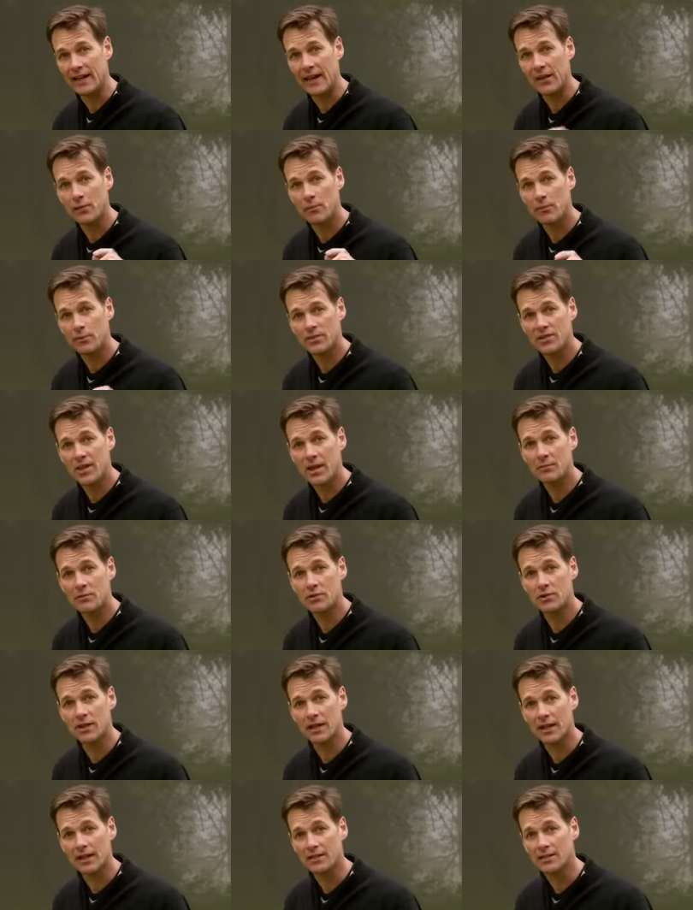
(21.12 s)
Now the
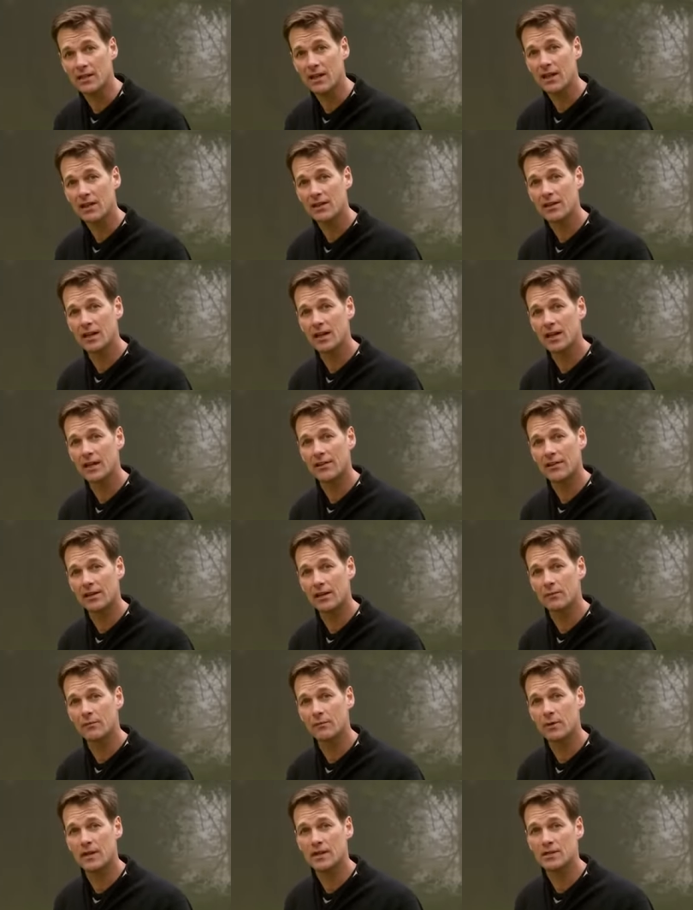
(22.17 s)
perception is that
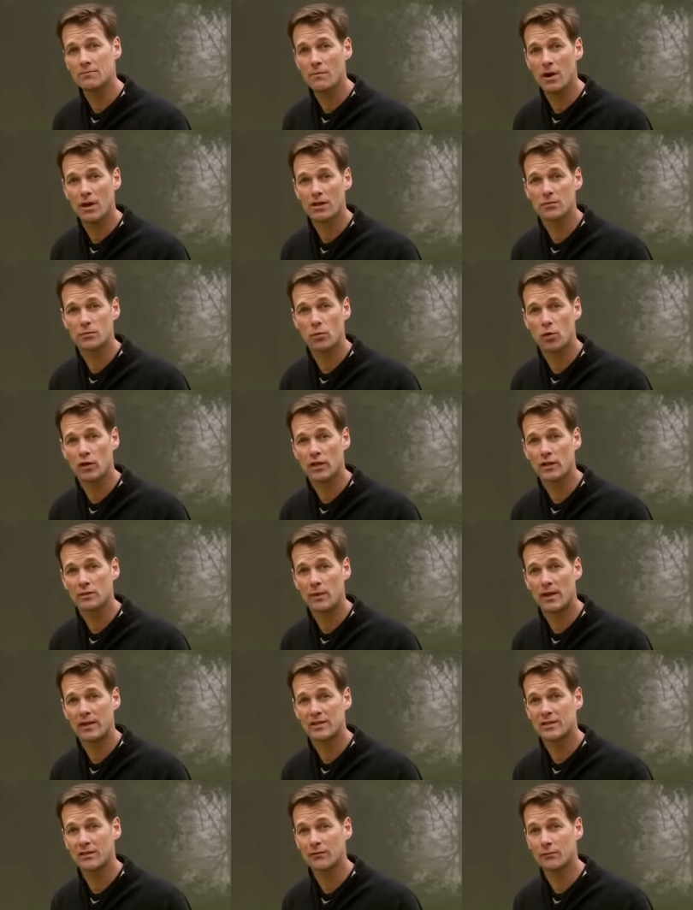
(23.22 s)
lithium is much more
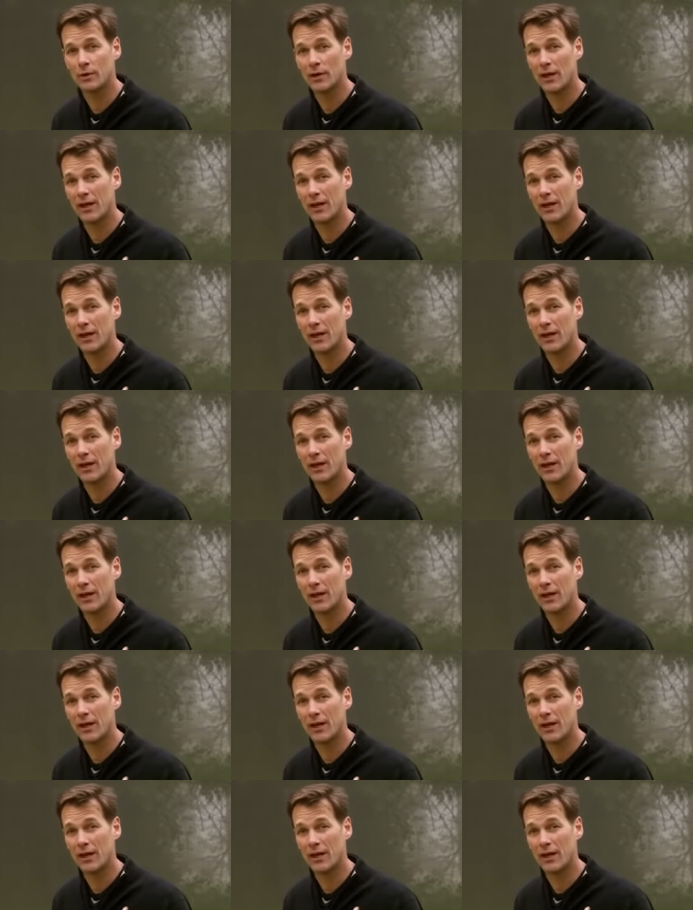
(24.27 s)
expensive,